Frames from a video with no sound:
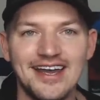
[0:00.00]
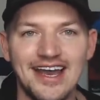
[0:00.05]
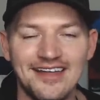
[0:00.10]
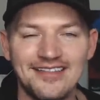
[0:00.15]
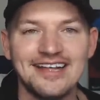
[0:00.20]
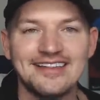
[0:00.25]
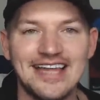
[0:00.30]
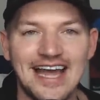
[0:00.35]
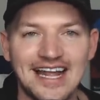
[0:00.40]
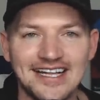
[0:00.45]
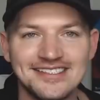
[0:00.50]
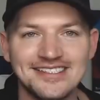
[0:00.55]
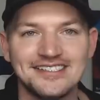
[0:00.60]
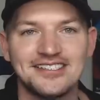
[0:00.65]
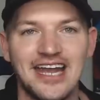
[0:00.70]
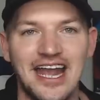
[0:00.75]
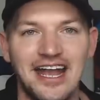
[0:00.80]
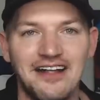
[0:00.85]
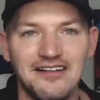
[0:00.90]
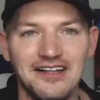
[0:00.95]
I think that's the
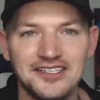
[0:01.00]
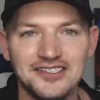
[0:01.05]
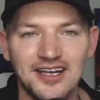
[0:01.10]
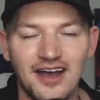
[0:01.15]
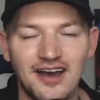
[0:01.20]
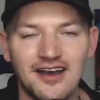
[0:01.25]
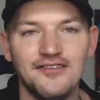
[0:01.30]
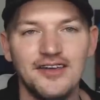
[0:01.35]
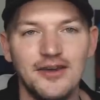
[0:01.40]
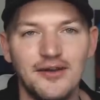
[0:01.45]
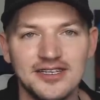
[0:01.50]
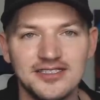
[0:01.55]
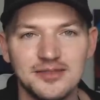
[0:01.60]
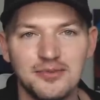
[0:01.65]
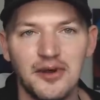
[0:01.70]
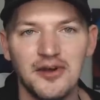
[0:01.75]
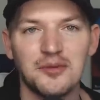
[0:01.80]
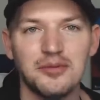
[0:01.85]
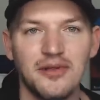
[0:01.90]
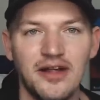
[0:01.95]
challenge of you as
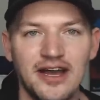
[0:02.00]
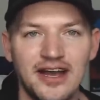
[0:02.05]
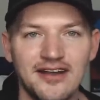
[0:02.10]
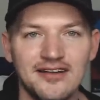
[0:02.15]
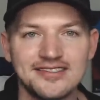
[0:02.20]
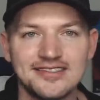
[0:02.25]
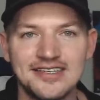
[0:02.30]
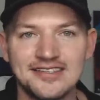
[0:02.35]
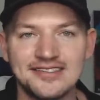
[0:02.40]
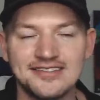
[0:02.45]
poker players,